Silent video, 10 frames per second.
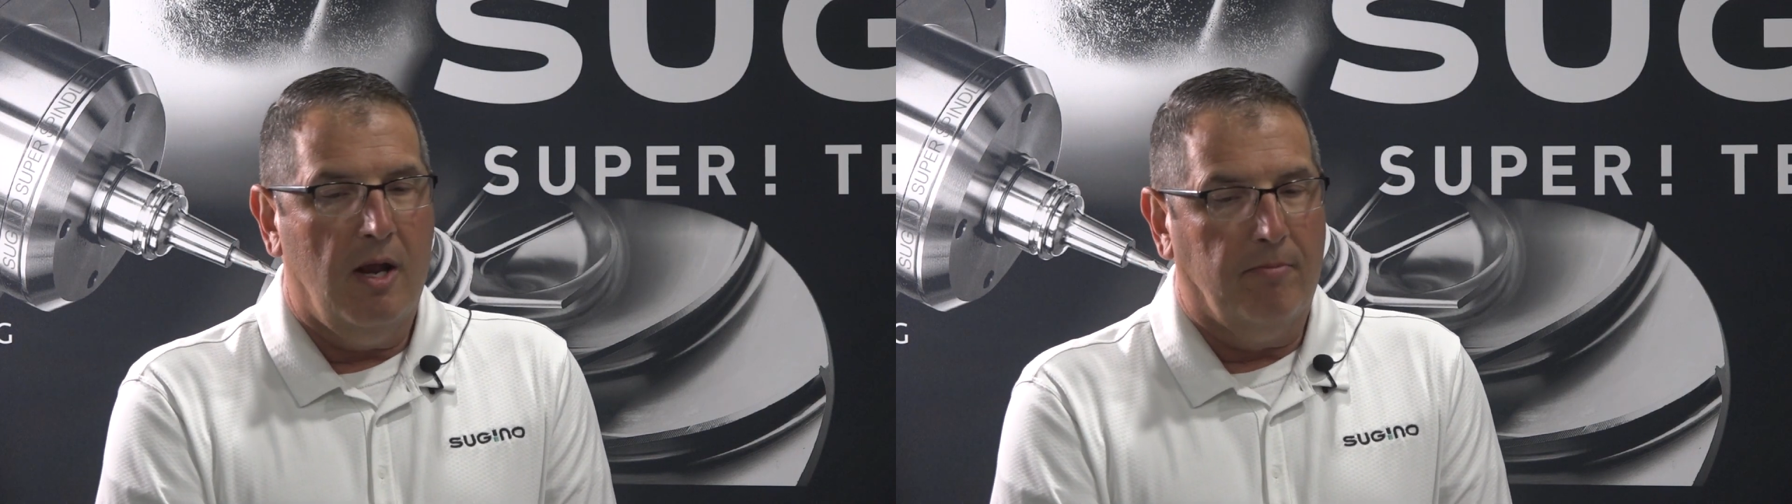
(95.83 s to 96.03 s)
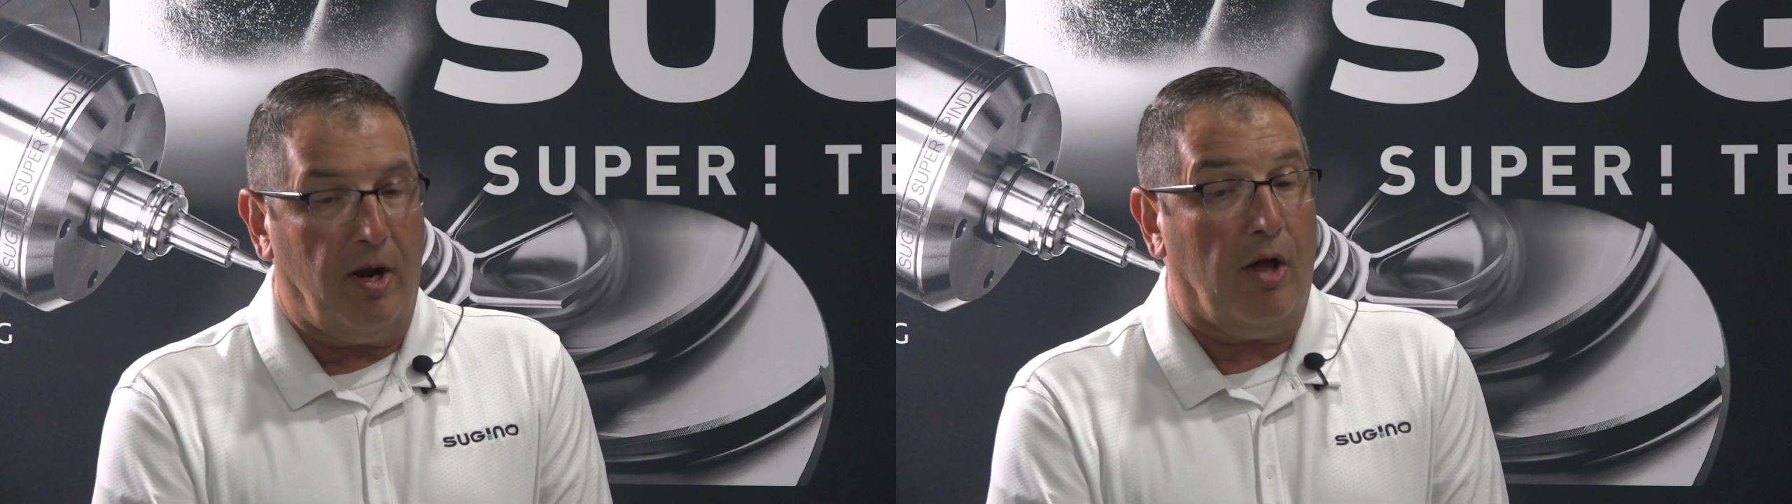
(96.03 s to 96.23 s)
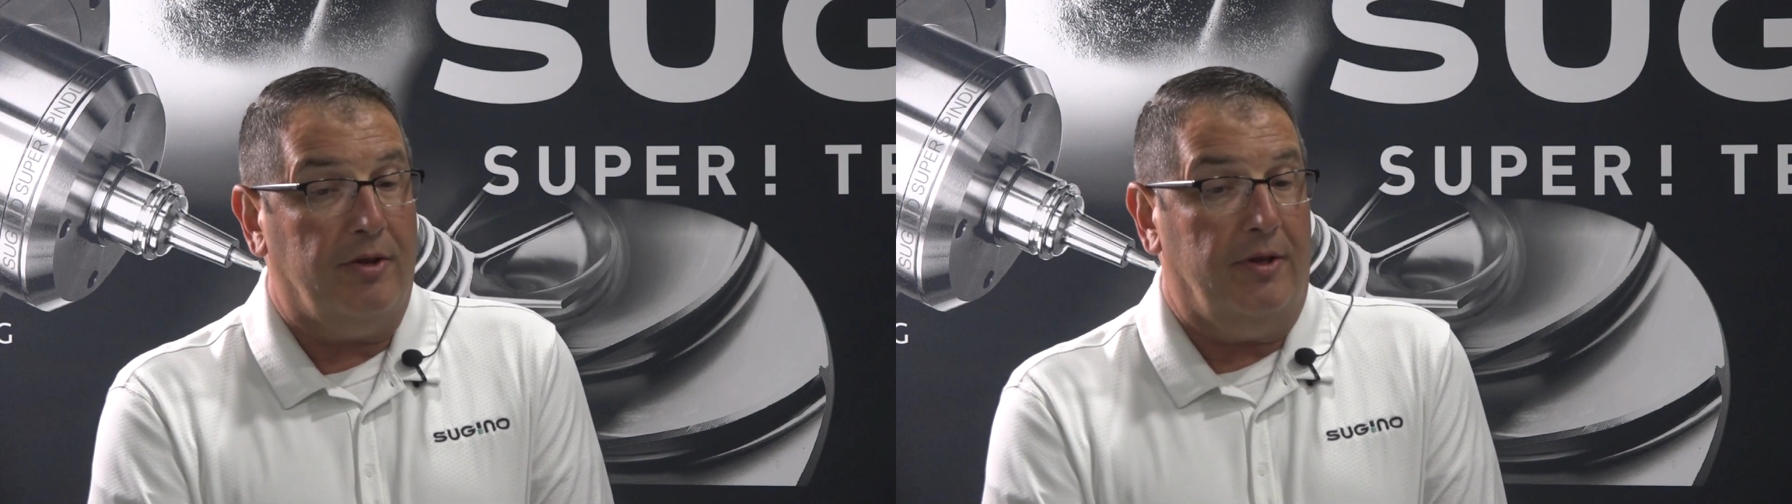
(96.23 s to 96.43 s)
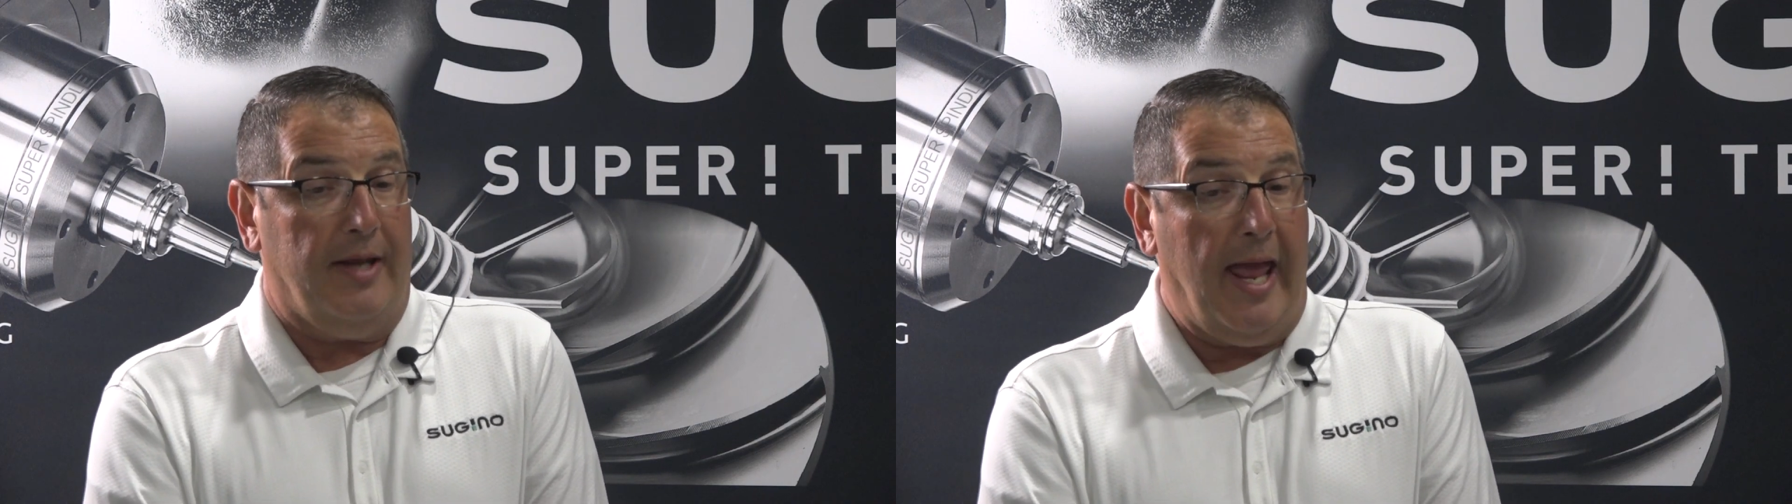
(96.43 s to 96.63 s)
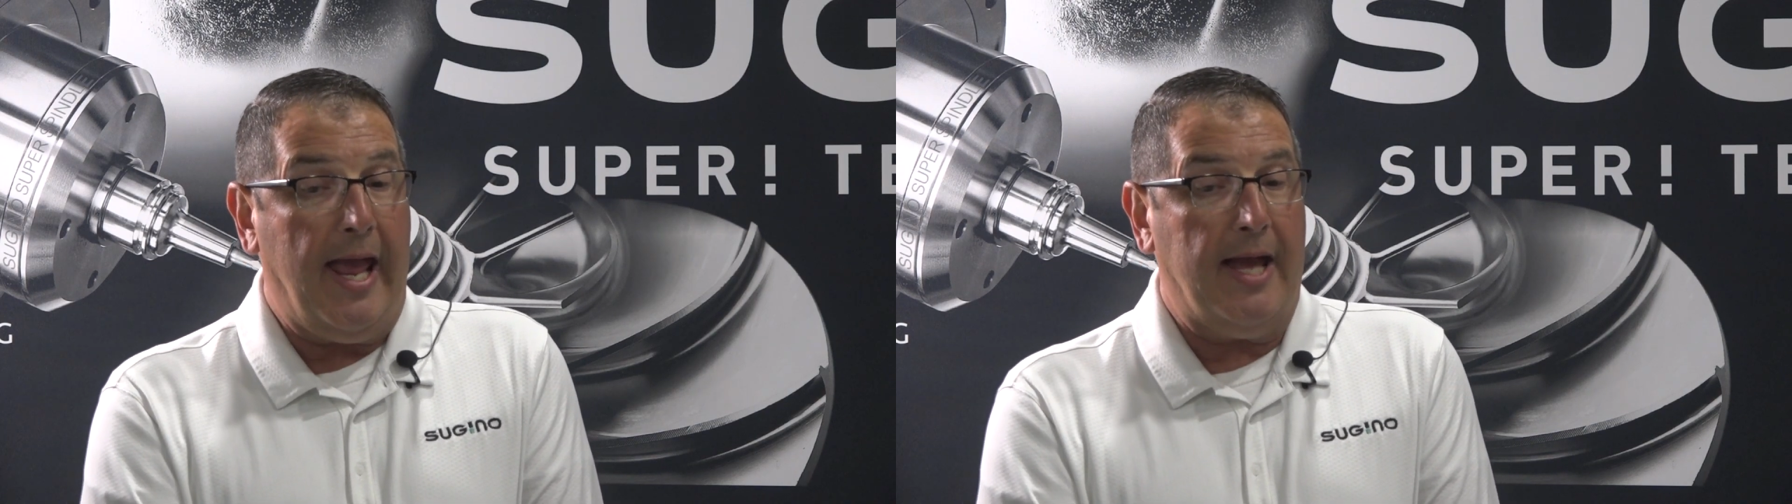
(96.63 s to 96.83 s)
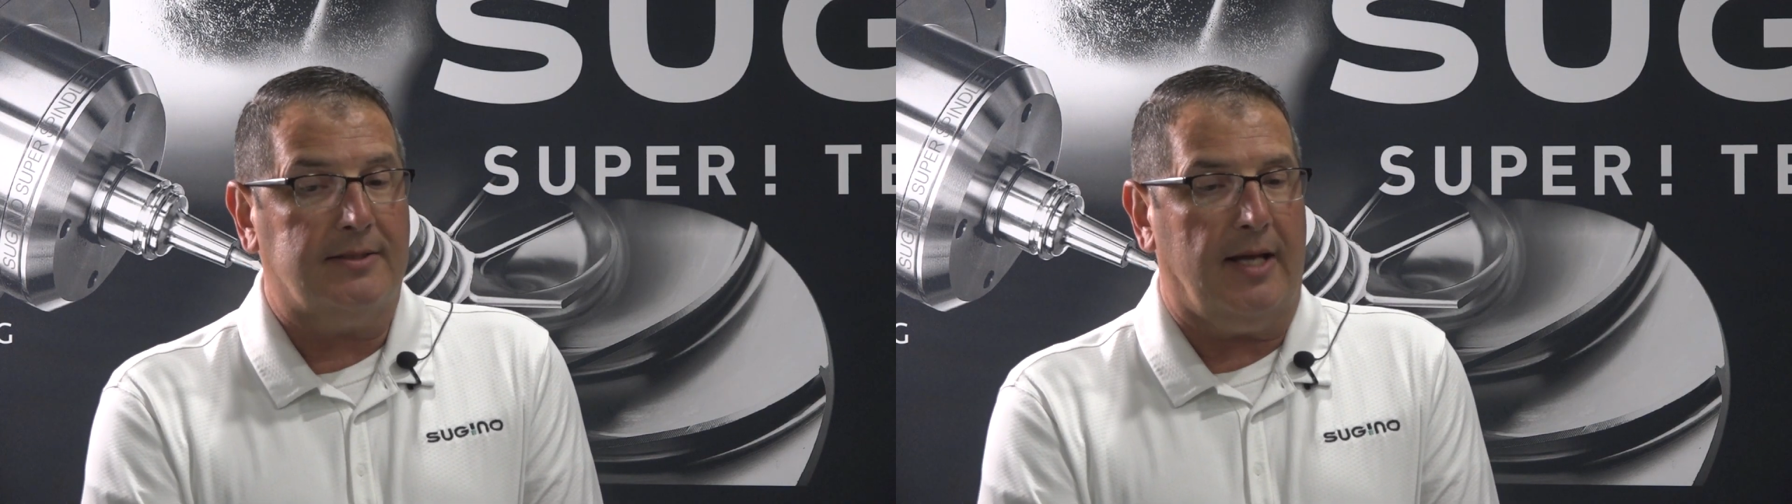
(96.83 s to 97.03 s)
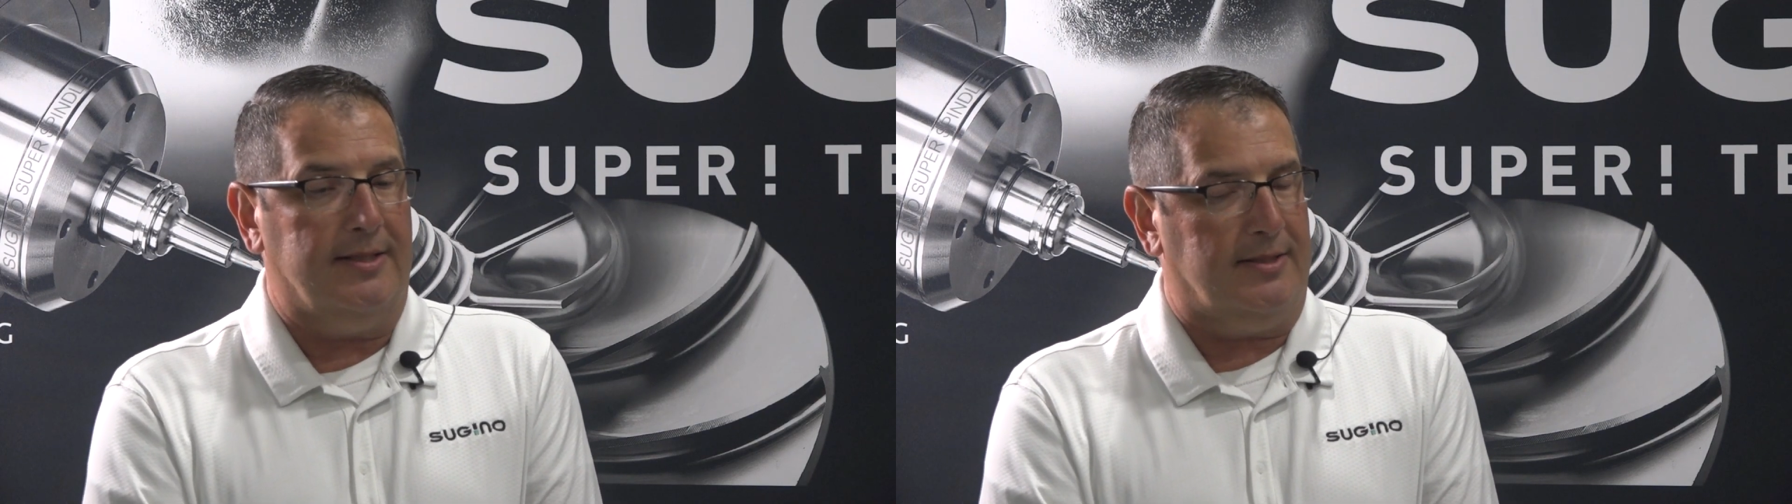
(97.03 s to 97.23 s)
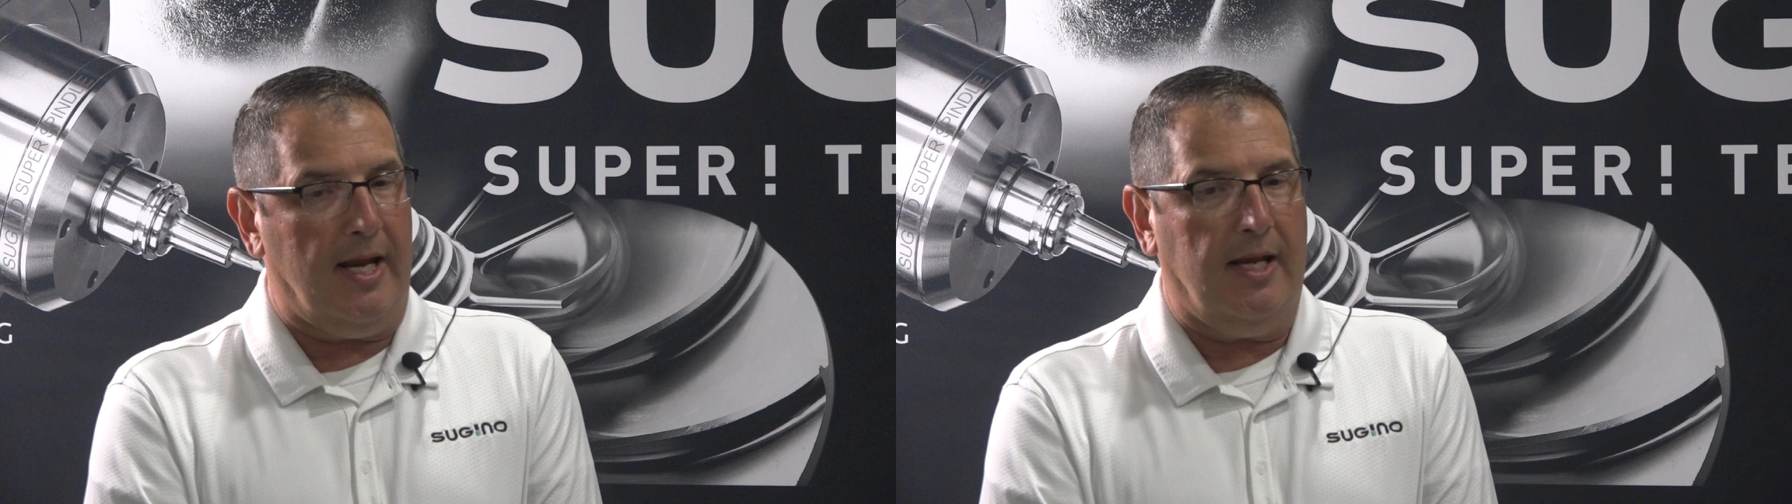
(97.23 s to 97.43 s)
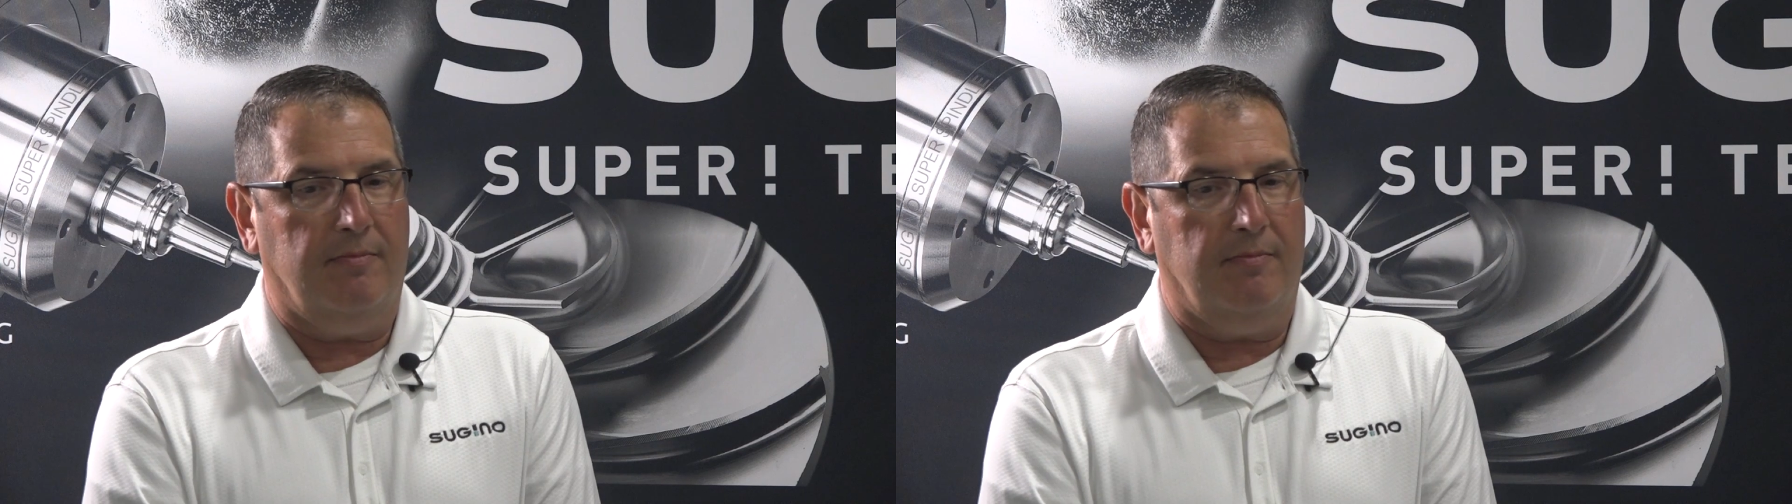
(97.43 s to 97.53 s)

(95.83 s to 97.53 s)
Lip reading: But other than that, I say